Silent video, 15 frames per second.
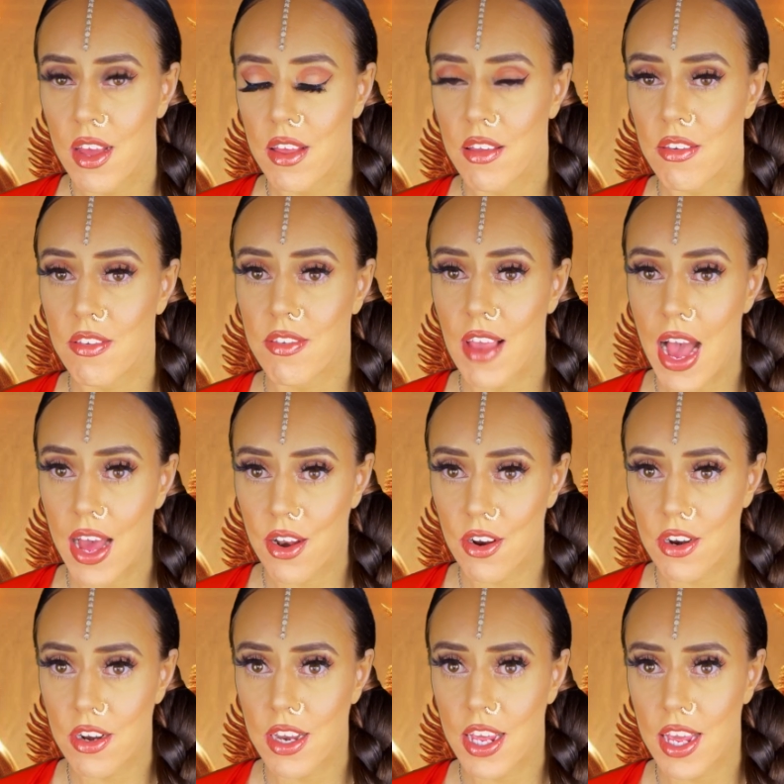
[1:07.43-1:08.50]

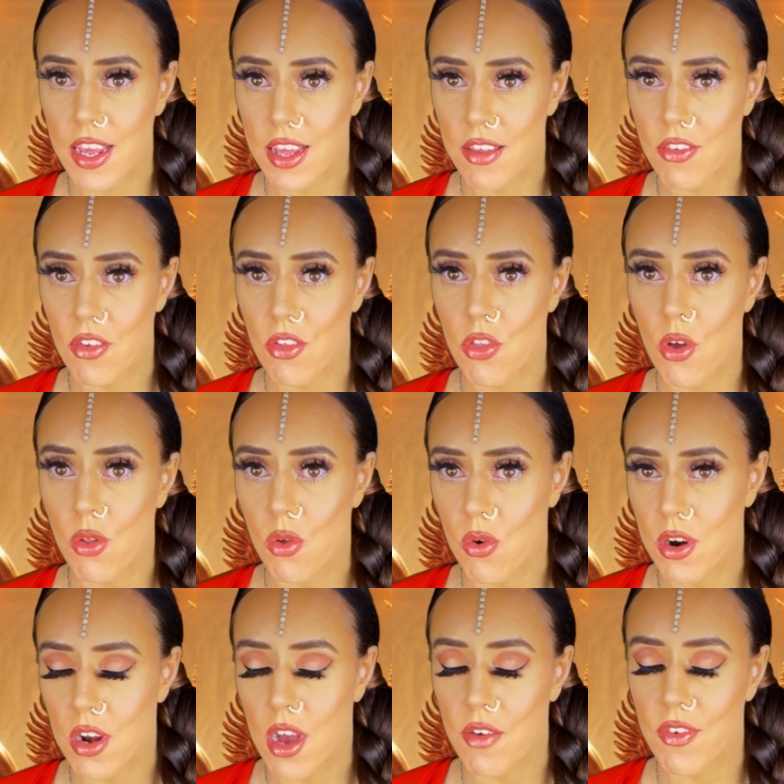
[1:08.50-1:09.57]
Saturn is the
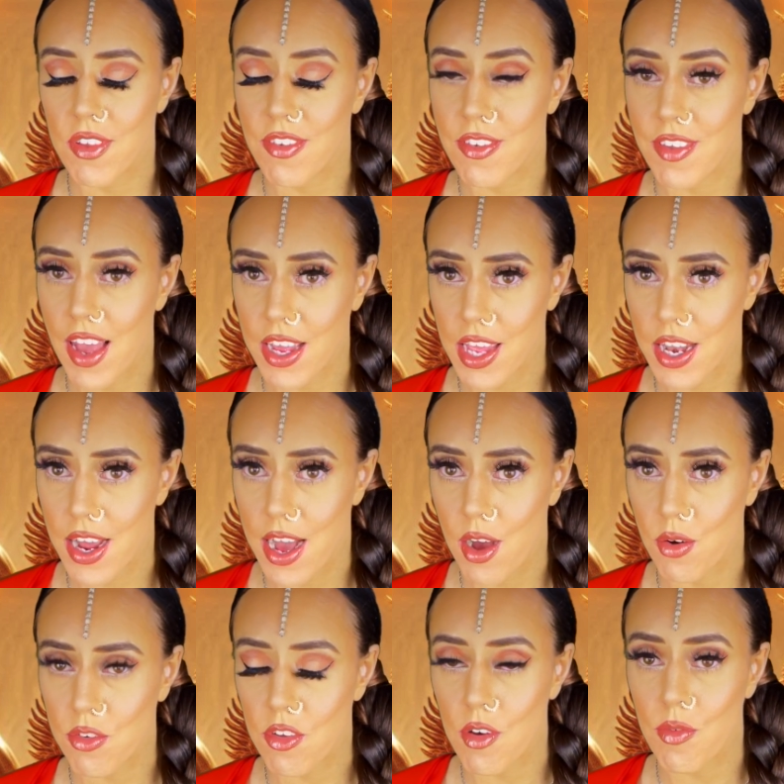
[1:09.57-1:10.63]
lord of its second
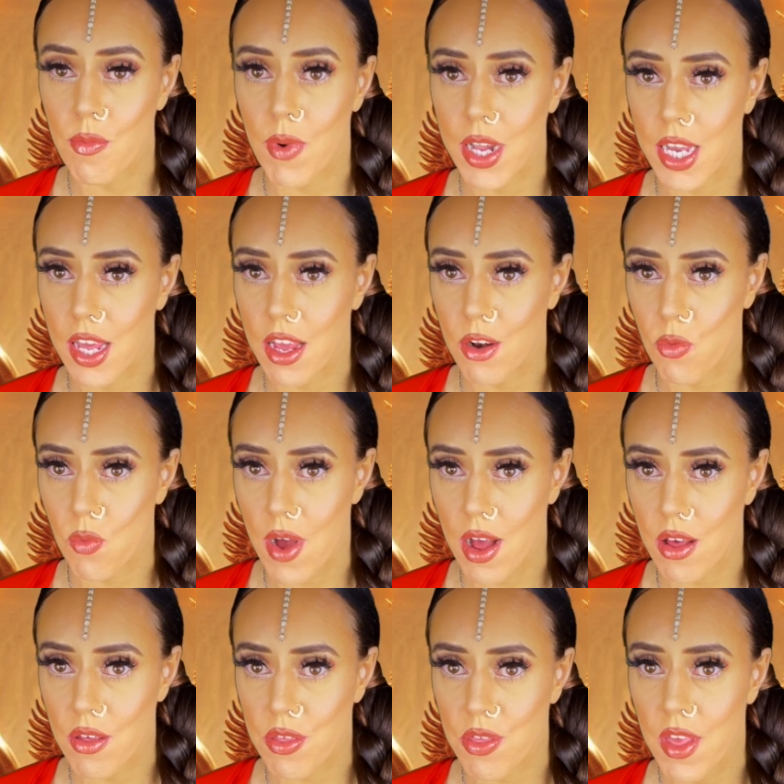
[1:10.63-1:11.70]
house of money and
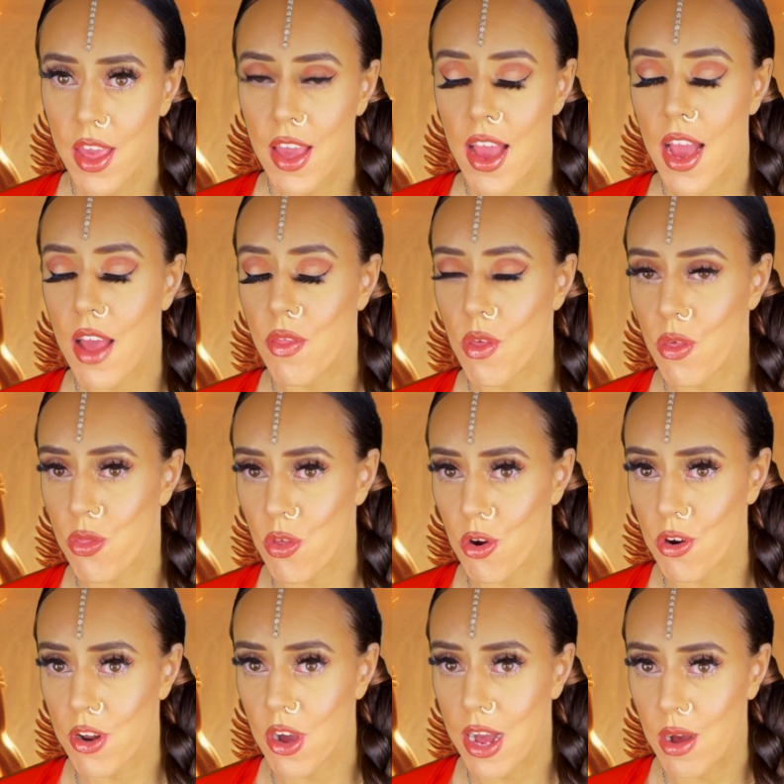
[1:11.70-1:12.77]
wealth and the
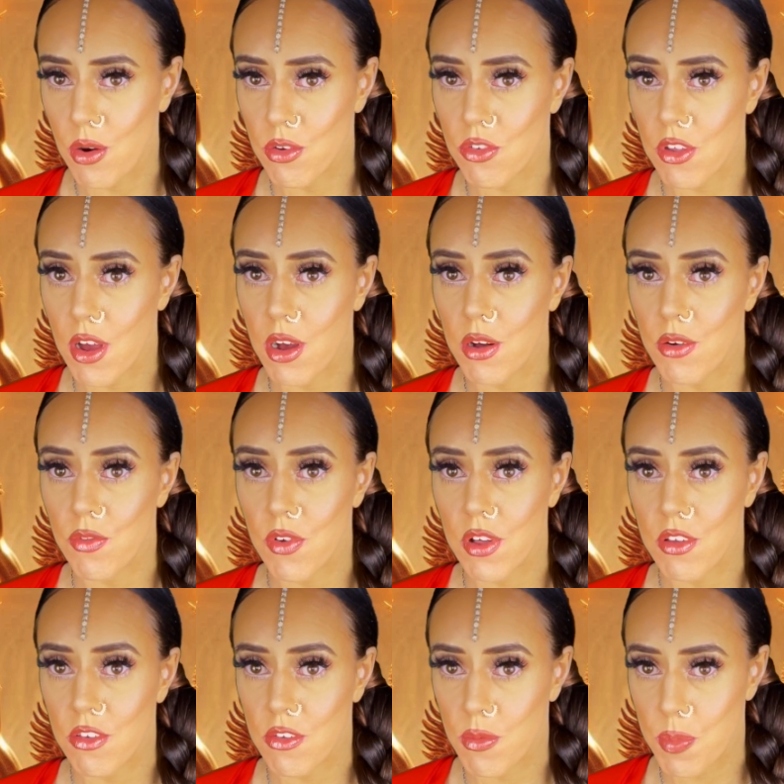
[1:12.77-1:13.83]
third house of
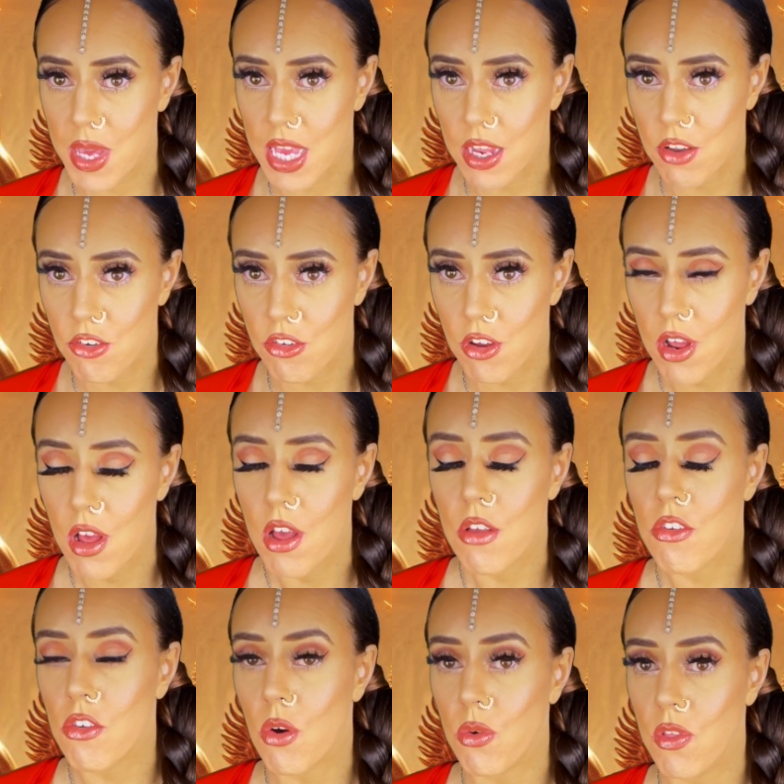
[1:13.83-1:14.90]
speech.
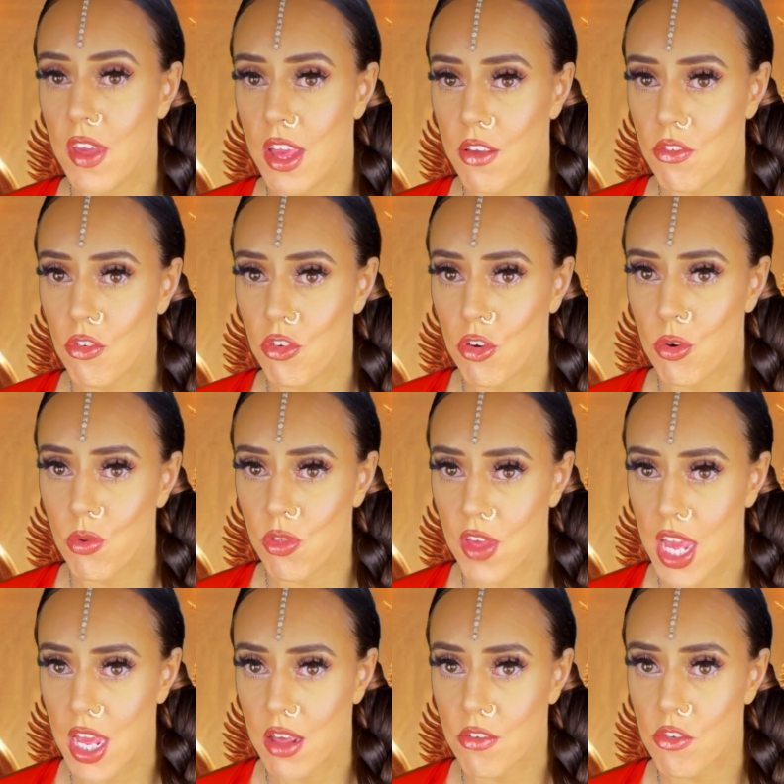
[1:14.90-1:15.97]
So these two
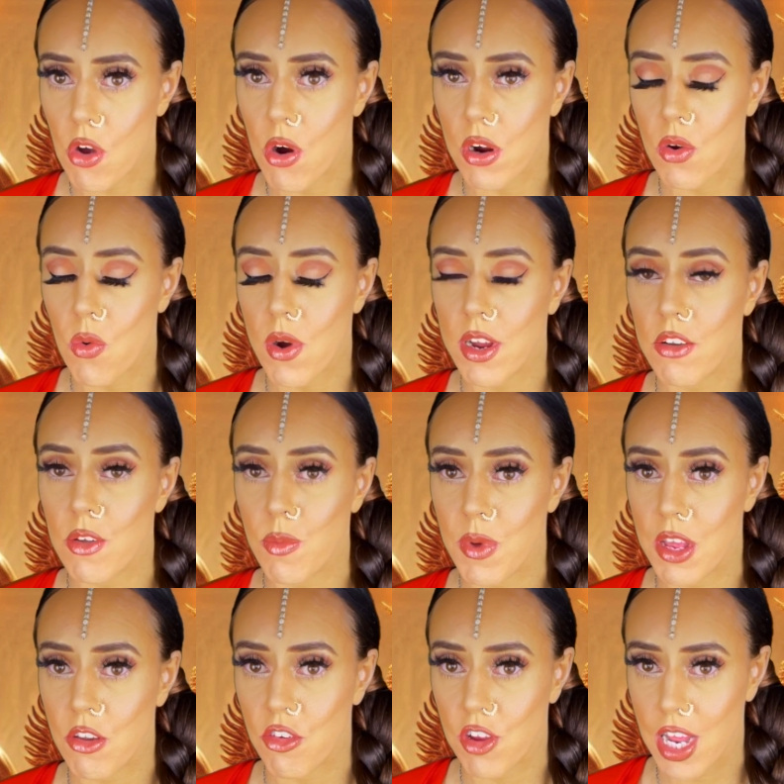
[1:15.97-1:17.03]
things are going to be
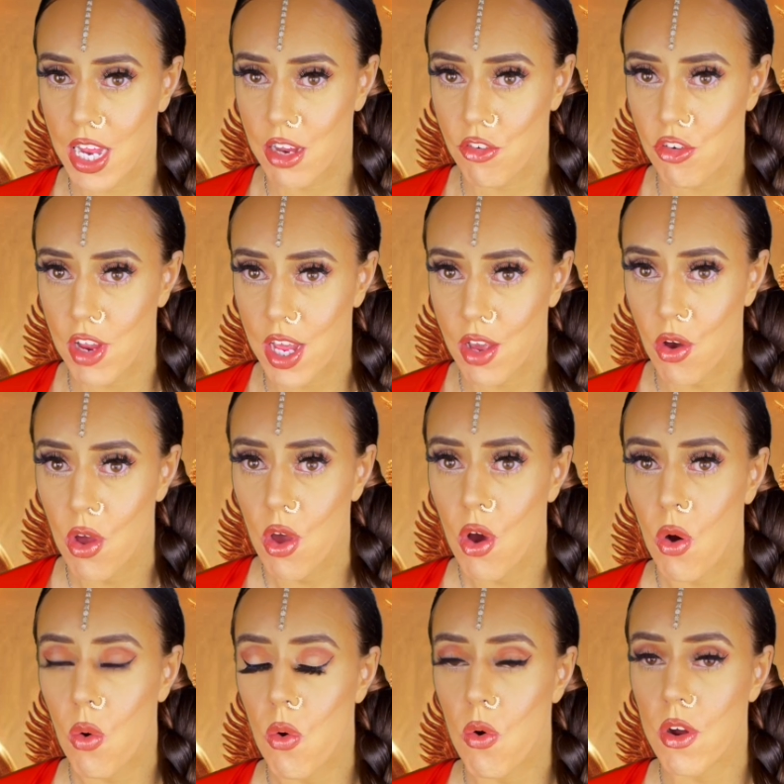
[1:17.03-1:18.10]
changing,
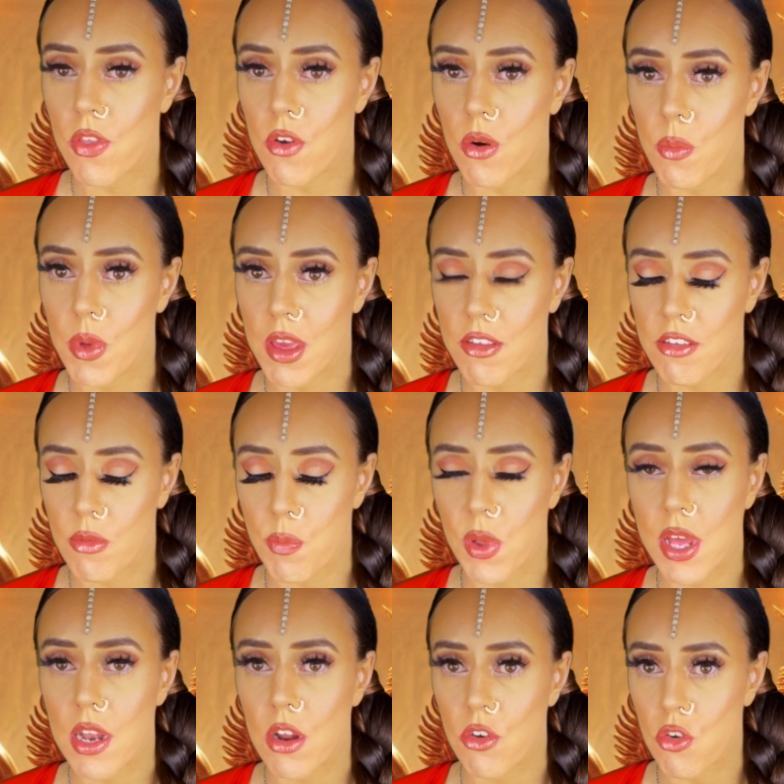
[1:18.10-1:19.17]
or there will be a
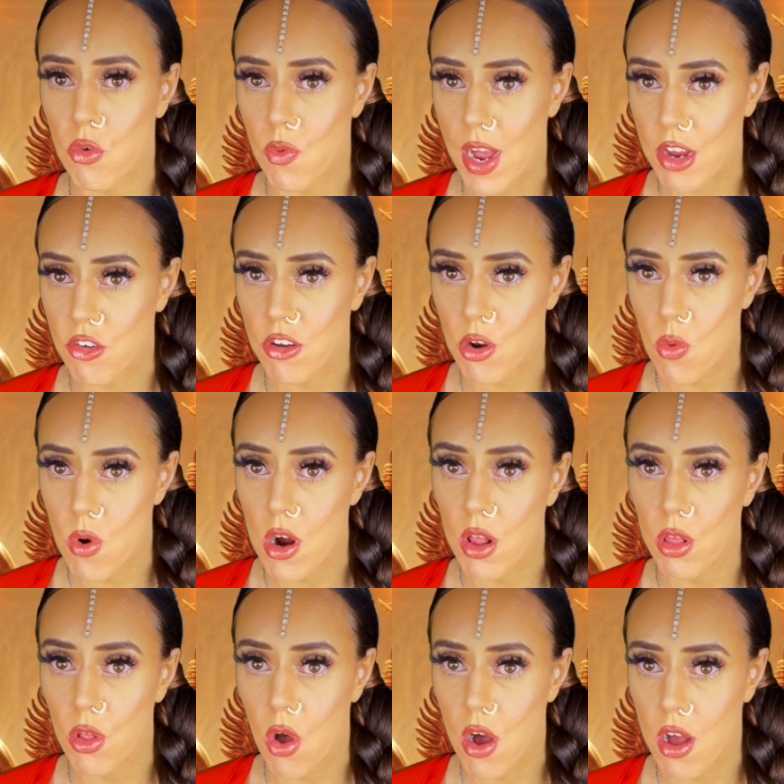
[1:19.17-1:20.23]
split in direction or a
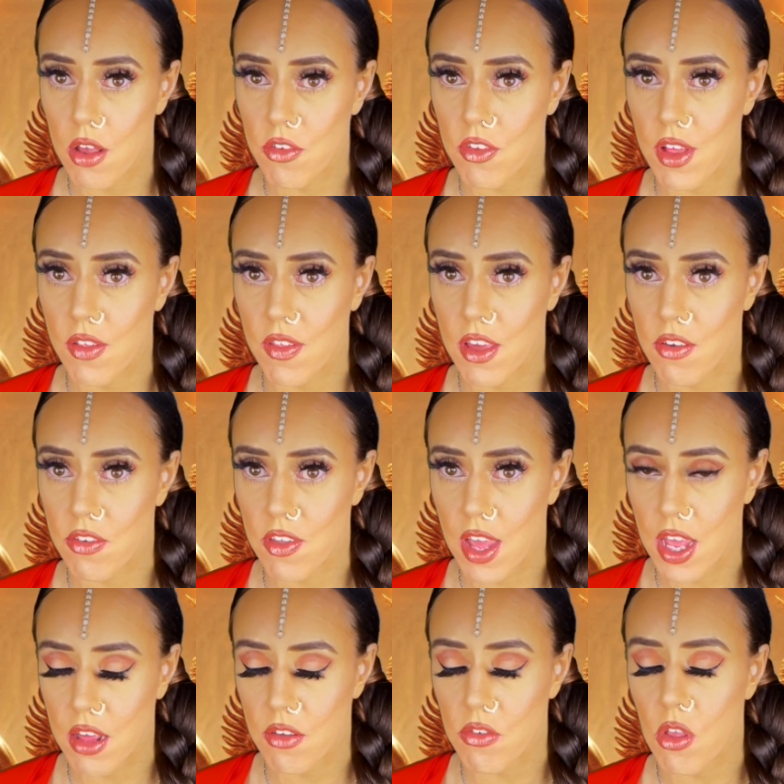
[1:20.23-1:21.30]
loss in these
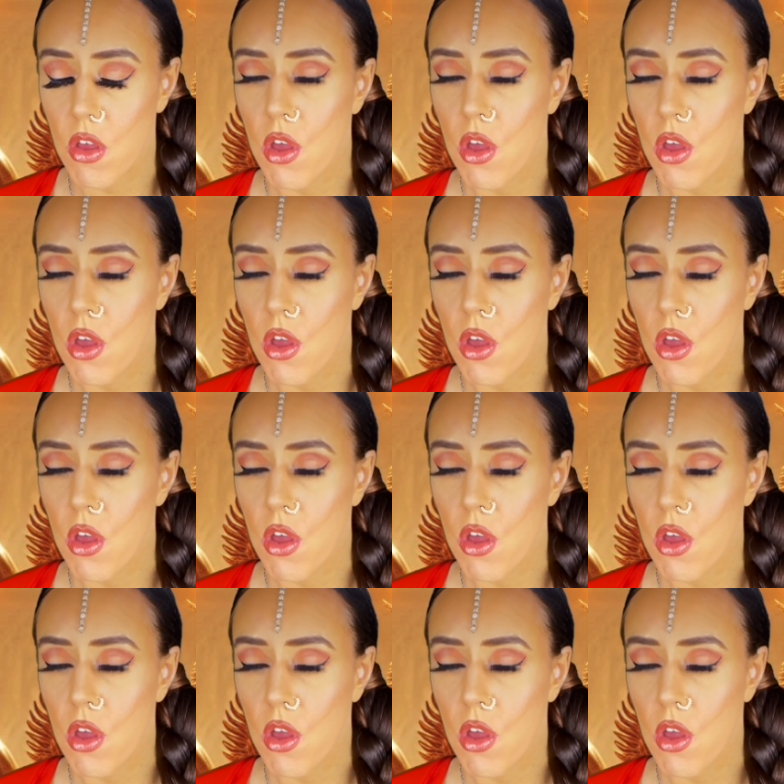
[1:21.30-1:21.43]
things.